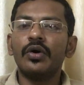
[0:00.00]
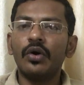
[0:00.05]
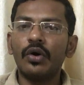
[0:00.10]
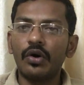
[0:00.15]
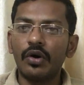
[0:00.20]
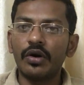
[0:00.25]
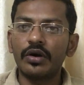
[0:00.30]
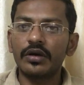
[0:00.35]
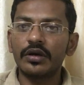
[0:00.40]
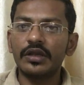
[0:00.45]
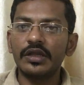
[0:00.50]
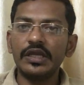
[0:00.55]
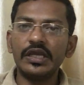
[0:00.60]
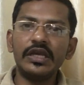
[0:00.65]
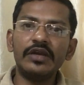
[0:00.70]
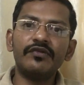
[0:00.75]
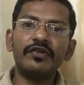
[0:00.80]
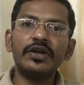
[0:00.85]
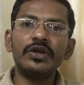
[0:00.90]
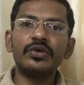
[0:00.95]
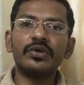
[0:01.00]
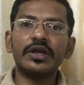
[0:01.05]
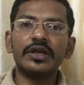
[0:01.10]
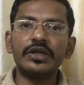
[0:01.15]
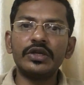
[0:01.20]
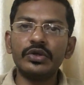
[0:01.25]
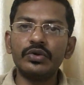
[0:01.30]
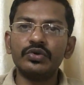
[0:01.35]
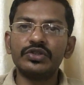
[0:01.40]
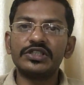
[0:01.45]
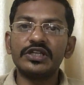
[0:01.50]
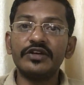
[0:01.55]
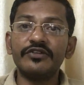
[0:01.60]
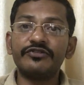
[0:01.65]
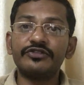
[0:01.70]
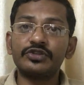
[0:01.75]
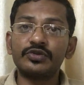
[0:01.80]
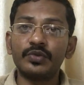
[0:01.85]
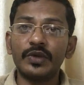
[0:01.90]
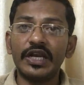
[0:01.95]
Or even you can use,
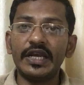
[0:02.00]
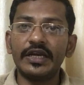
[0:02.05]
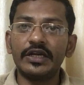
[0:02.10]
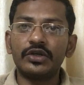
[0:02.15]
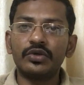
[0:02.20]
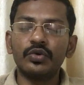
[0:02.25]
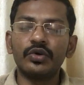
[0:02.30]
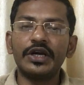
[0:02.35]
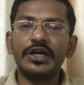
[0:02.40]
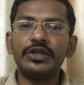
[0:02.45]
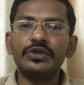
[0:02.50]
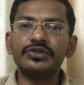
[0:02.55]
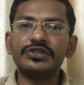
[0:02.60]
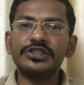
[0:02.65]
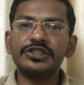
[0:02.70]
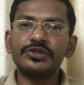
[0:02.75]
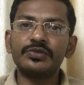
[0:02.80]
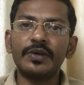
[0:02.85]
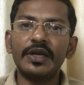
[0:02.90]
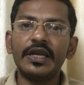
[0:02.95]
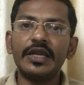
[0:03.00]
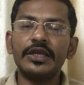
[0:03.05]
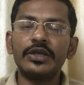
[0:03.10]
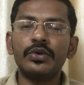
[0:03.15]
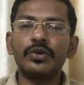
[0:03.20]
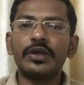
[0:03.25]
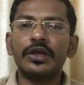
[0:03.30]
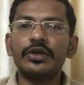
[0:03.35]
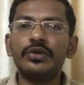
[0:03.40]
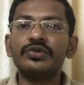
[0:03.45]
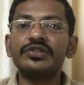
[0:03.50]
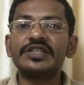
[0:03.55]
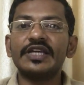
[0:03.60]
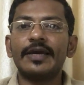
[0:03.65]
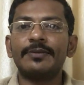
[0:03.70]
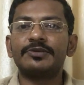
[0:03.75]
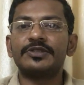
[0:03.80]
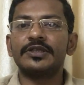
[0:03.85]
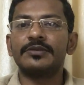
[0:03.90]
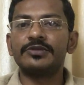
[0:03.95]
if swelling, to reduce the swelling, you can use
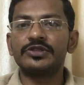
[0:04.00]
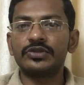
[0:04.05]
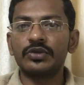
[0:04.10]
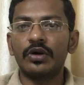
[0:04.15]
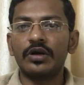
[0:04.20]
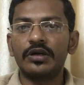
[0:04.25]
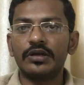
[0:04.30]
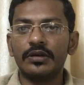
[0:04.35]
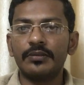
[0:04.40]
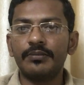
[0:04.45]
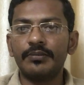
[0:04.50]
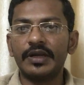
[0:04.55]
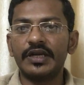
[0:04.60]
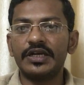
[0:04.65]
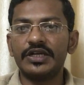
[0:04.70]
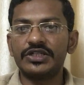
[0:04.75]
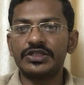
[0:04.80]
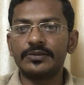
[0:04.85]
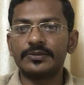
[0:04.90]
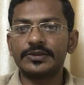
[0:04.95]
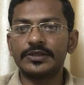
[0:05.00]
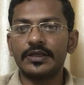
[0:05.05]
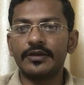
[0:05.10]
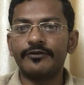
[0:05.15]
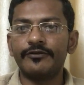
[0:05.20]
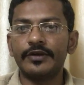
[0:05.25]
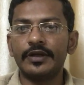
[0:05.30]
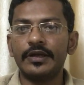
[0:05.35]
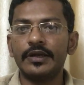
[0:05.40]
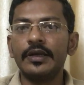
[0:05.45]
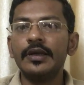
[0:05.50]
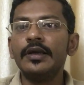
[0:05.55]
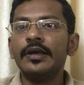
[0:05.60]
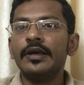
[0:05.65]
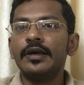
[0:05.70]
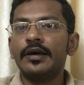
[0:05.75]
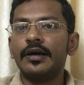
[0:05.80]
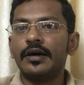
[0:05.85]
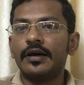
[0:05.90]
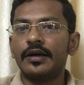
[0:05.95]
Epsom salt, magnesium sulfate,
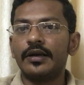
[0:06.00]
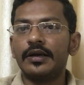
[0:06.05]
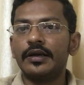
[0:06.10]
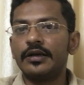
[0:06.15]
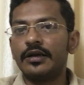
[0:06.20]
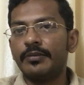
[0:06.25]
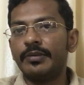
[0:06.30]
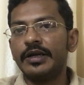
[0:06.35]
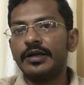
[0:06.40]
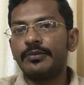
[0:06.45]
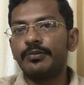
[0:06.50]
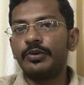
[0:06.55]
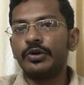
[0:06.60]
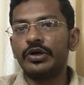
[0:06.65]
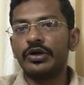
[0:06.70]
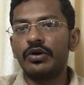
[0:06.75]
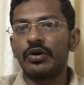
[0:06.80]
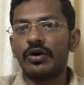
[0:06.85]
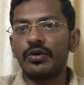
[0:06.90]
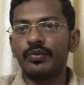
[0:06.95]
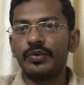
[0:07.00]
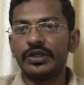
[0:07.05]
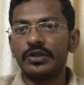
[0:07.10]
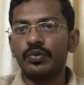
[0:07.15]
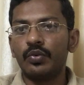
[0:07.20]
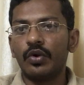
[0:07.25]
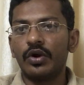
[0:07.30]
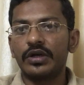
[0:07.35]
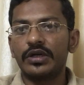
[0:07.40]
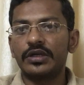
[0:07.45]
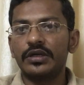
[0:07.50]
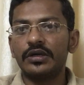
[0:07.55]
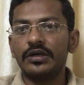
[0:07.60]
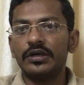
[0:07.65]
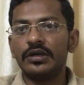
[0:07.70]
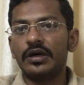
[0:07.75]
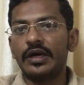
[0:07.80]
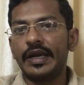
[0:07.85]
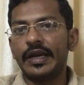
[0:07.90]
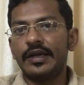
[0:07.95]
a little bit, put it on with water
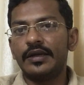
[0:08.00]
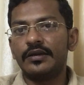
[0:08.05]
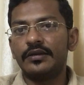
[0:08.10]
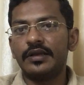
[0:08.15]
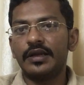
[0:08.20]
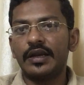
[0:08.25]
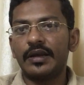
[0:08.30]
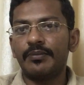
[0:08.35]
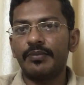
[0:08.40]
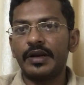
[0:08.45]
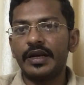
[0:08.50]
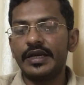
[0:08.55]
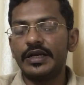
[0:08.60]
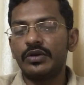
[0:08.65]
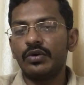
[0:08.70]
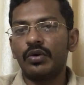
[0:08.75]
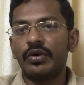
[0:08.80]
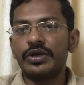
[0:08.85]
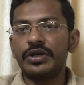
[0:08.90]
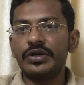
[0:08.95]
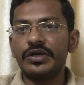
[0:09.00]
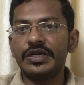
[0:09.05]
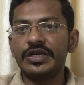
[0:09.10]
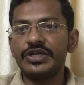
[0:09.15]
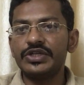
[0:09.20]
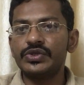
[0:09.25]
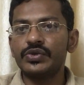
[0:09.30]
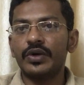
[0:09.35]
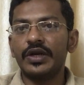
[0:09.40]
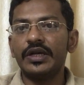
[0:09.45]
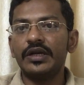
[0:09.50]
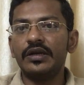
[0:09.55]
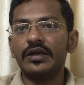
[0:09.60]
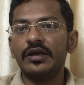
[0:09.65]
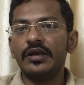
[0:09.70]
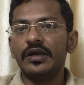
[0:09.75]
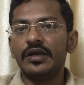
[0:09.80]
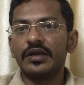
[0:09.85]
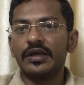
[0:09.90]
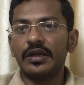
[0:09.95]
and then apply it on your knee joint,
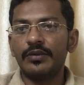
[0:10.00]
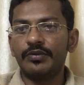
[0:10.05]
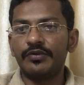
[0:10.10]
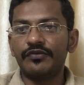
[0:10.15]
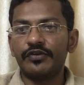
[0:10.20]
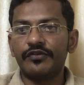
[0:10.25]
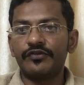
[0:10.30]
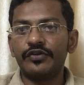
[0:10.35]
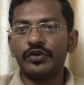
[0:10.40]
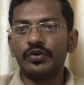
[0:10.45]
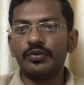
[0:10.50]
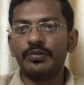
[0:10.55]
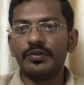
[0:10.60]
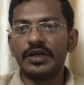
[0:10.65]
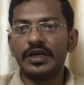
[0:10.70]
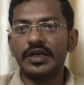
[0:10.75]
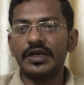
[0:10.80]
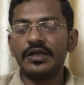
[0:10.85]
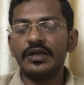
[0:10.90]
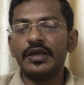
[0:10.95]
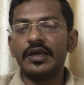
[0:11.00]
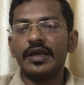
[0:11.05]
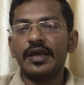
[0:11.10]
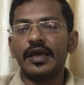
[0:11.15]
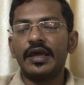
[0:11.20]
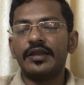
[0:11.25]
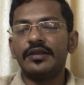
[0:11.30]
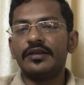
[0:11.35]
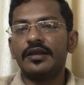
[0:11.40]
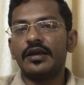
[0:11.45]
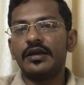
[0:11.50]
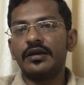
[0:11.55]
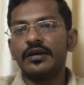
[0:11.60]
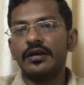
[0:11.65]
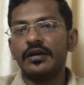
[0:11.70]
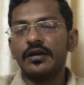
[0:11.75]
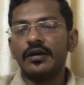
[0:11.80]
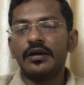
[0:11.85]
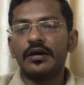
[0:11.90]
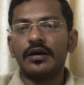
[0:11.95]
keep it for a few minutes, and
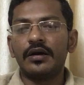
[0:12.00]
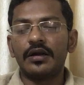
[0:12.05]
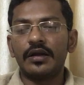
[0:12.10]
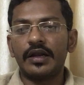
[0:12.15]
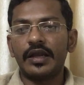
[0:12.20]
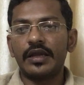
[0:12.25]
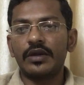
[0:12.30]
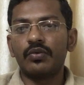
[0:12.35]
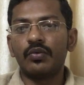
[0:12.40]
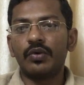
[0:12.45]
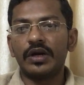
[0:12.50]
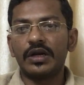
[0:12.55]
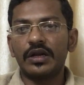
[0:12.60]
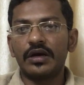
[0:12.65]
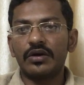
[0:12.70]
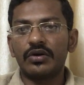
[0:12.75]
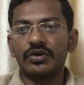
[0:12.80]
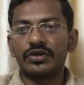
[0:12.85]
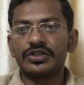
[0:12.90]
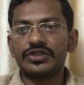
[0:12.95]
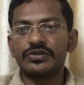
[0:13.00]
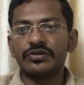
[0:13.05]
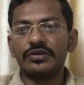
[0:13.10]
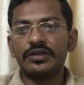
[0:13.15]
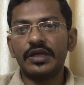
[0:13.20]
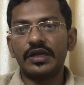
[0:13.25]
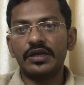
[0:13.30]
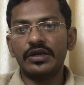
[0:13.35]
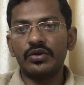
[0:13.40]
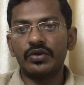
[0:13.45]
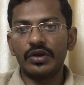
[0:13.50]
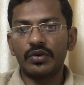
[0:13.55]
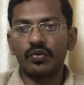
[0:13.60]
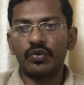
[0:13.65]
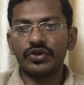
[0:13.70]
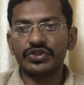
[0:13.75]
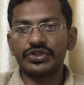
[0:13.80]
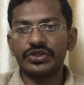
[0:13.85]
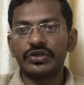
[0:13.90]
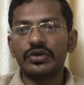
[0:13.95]
then like 1 hour or so, then you can
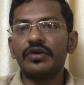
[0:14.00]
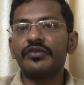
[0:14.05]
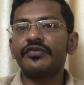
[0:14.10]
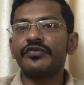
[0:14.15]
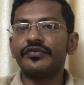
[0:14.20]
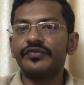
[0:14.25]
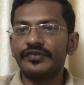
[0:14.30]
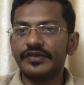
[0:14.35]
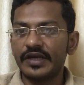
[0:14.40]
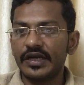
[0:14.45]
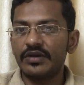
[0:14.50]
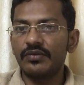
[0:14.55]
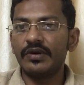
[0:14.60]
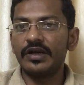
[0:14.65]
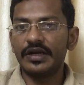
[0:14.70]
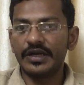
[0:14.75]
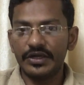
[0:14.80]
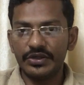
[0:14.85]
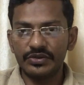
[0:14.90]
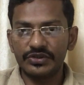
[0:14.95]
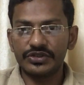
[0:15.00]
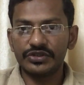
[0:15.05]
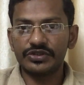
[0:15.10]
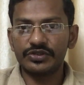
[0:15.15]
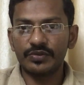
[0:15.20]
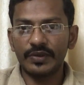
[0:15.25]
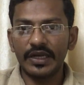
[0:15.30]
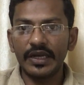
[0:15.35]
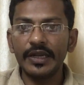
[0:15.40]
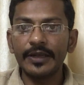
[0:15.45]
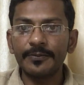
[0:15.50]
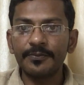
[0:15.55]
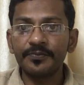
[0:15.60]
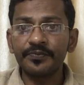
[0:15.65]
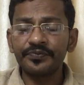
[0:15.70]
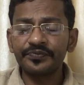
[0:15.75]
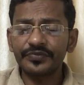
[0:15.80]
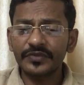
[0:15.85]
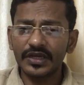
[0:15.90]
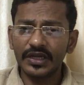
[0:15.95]
wash it off, and that will reduce your swelling.
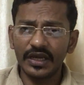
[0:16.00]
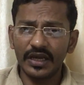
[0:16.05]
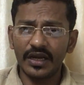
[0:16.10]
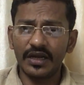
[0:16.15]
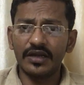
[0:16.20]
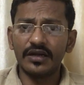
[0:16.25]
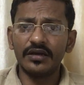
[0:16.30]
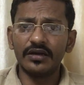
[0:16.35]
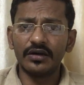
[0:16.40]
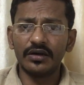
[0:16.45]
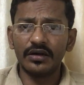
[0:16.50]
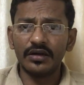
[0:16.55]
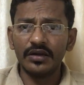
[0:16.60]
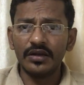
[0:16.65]
And